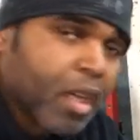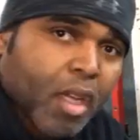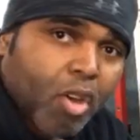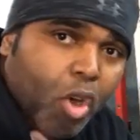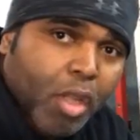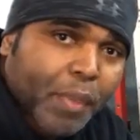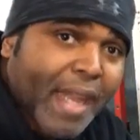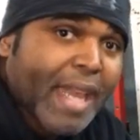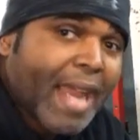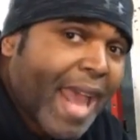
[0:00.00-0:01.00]
Uh, oil
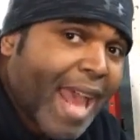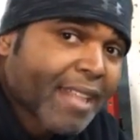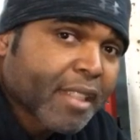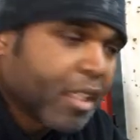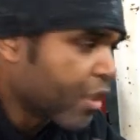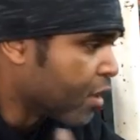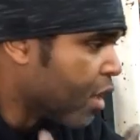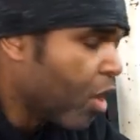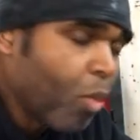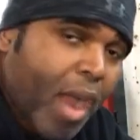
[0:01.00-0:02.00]
pan that has
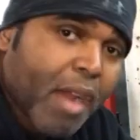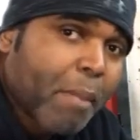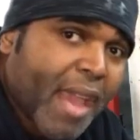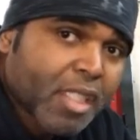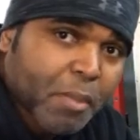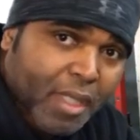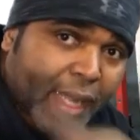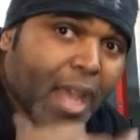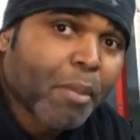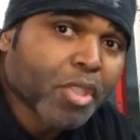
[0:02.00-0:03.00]
a, a wire management
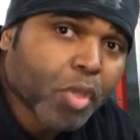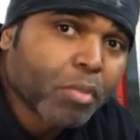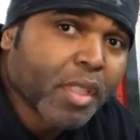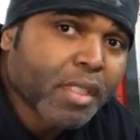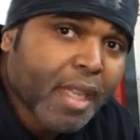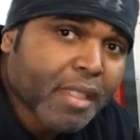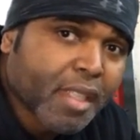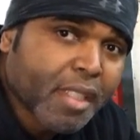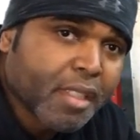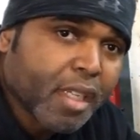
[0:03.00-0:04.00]
like how my Trailblazer S
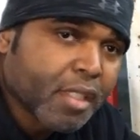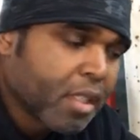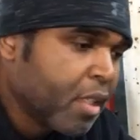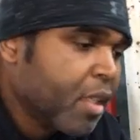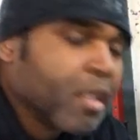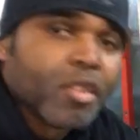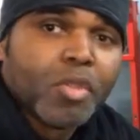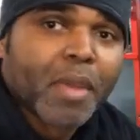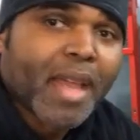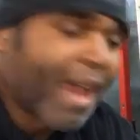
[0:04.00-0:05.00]
S does, you
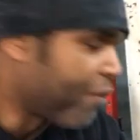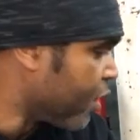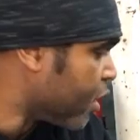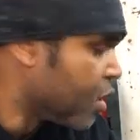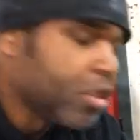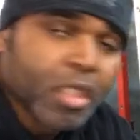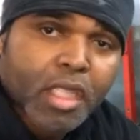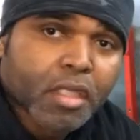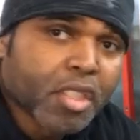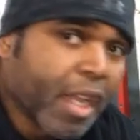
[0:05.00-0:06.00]
may have to
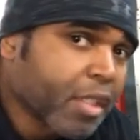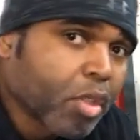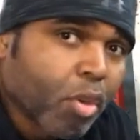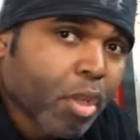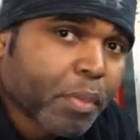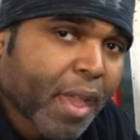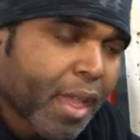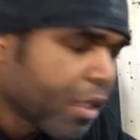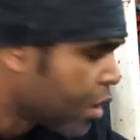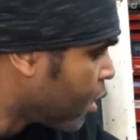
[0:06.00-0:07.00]
either change the oil
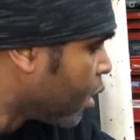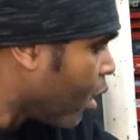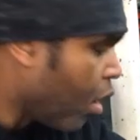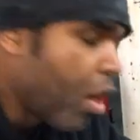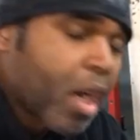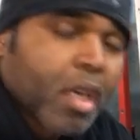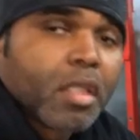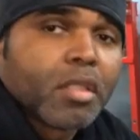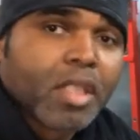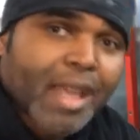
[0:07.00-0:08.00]
pan or
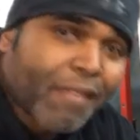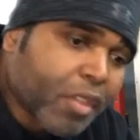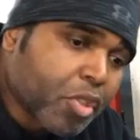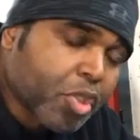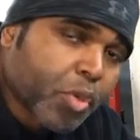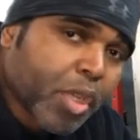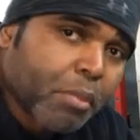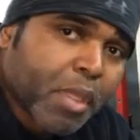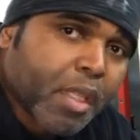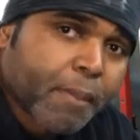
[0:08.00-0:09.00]
you're gonna have to
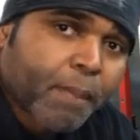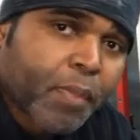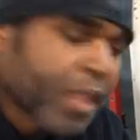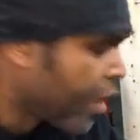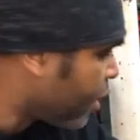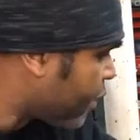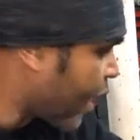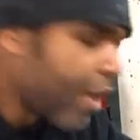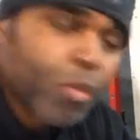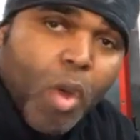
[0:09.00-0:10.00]
trim
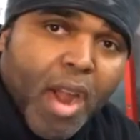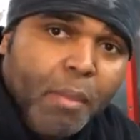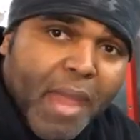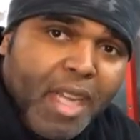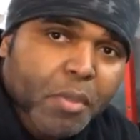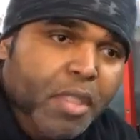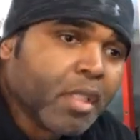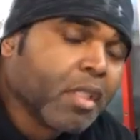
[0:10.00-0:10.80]
that wire management.